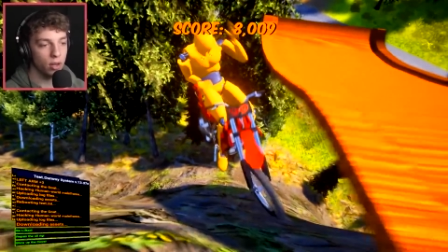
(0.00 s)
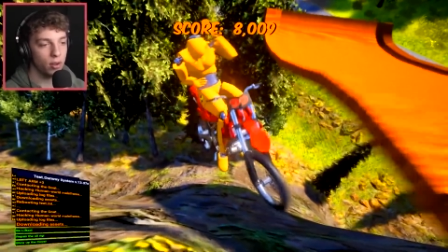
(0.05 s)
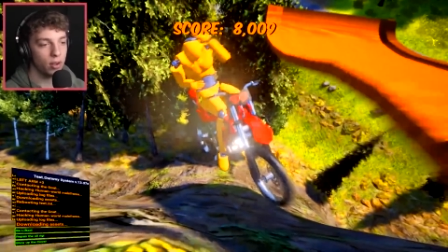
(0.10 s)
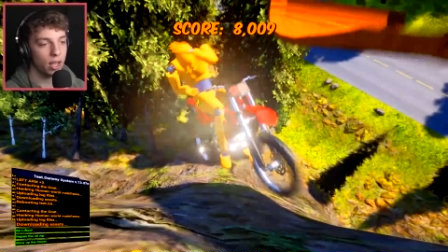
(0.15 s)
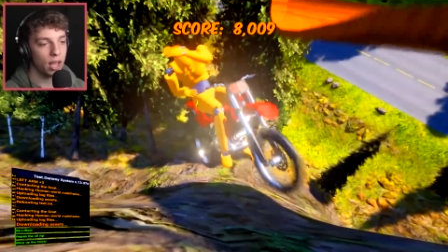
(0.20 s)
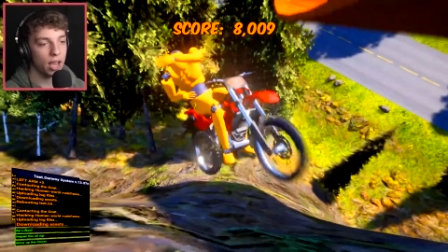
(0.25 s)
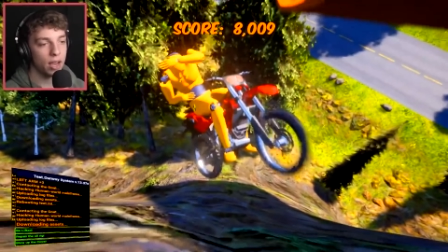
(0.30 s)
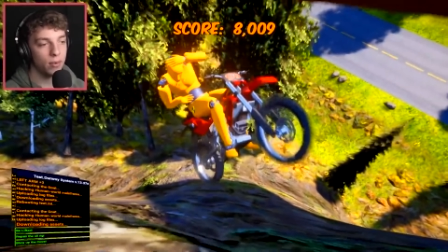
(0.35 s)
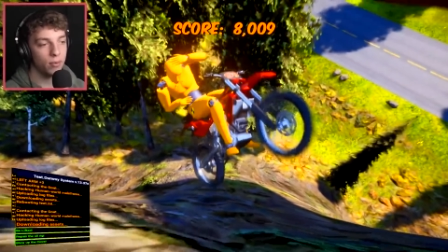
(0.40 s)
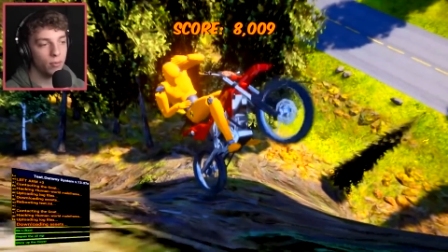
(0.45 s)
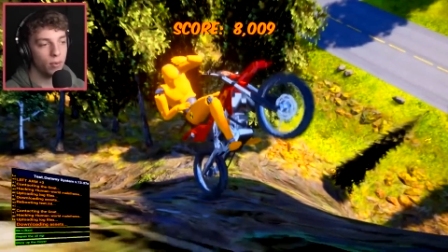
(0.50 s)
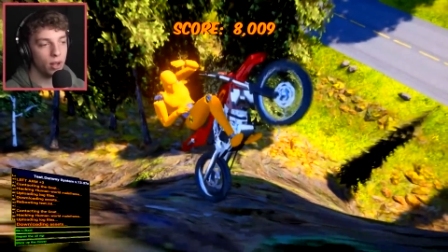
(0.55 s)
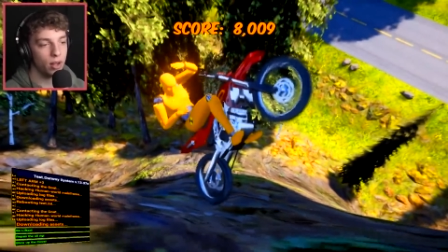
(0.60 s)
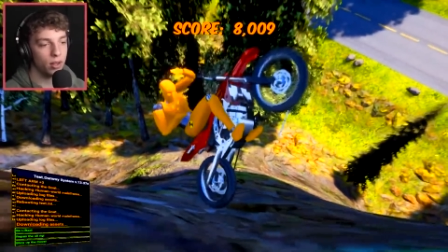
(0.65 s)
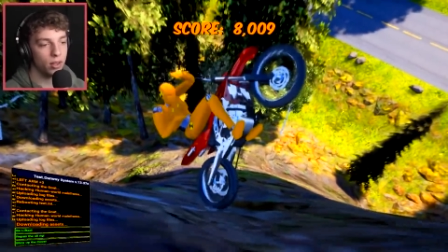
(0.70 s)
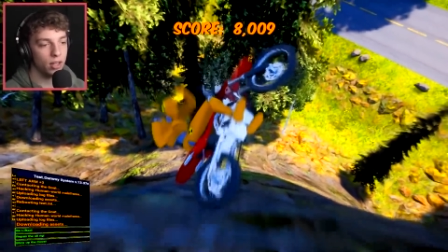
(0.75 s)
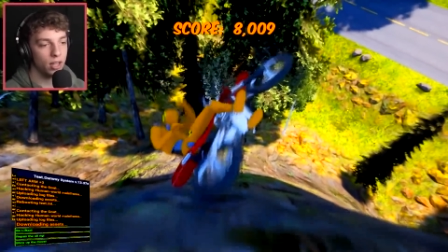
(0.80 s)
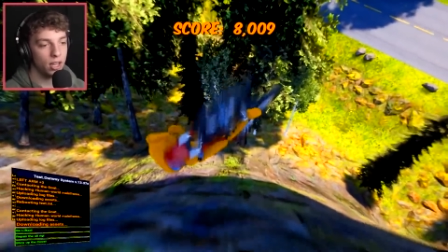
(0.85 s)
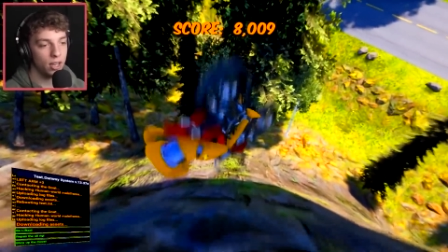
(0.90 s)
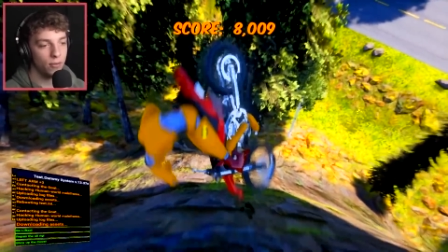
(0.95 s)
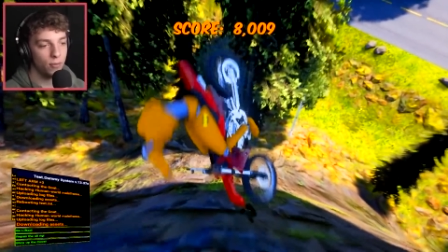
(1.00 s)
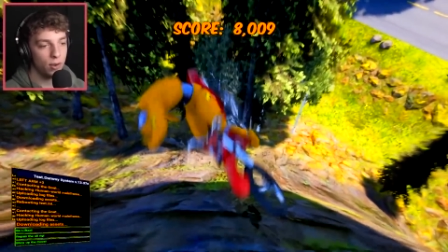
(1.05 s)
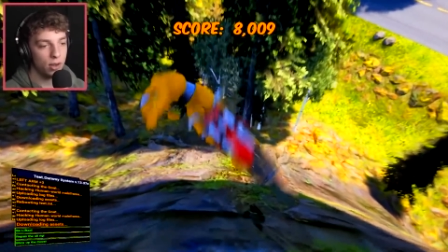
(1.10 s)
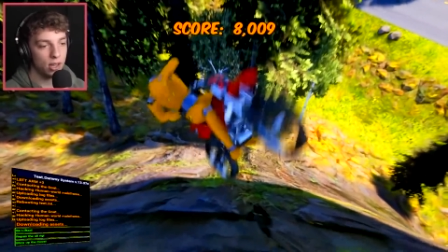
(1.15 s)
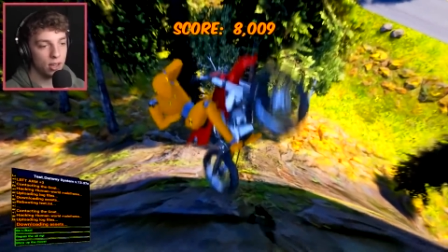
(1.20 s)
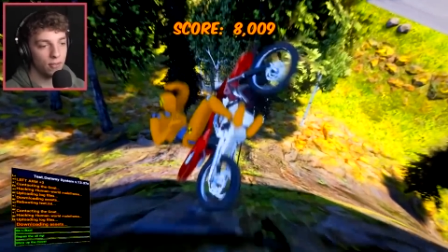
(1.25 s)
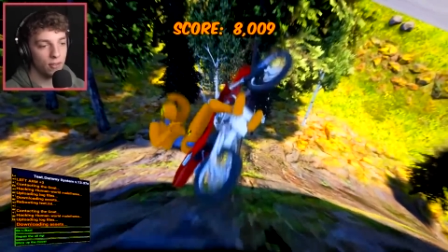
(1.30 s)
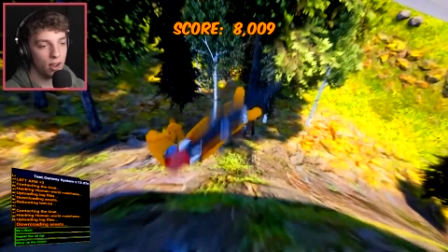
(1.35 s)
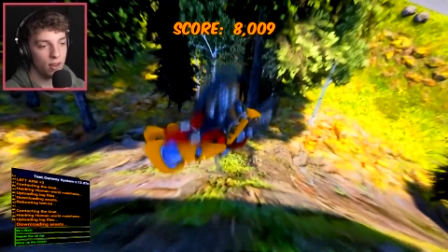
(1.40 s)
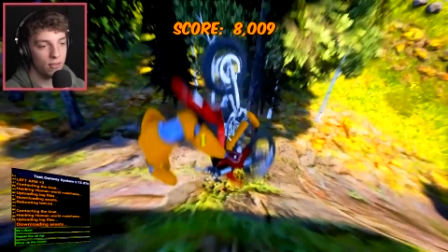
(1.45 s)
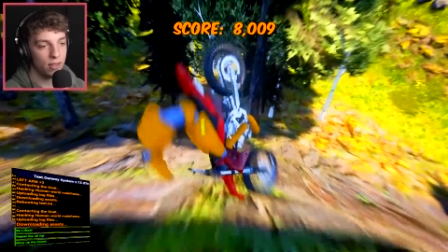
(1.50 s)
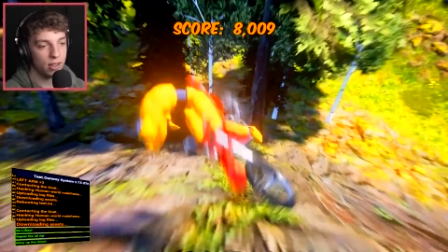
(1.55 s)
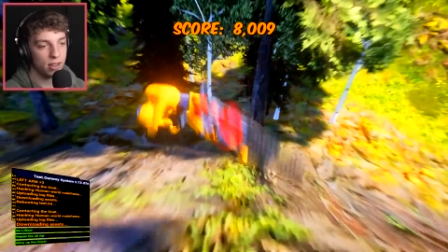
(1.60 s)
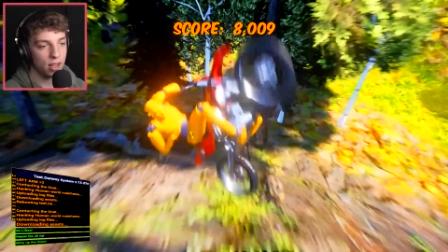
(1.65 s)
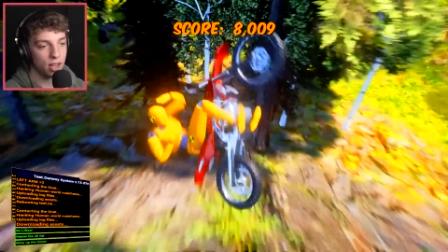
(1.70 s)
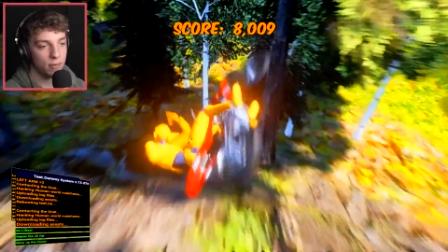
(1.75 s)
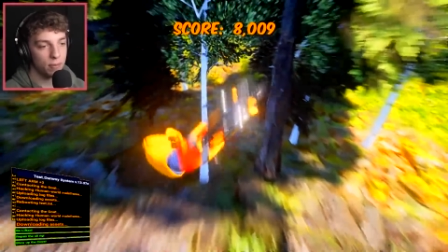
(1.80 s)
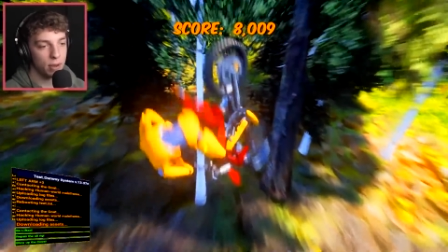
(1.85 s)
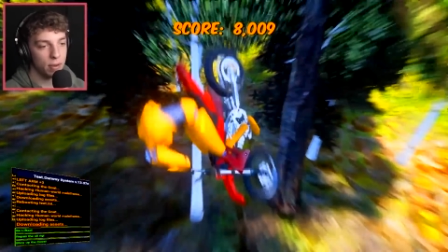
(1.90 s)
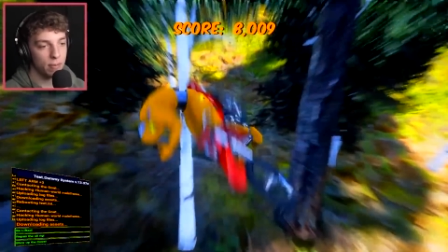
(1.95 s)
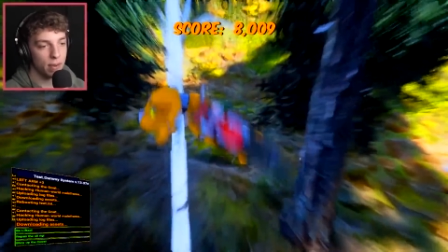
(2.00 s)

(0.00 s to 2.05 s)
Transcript: Okay, well, if we survive this, I'd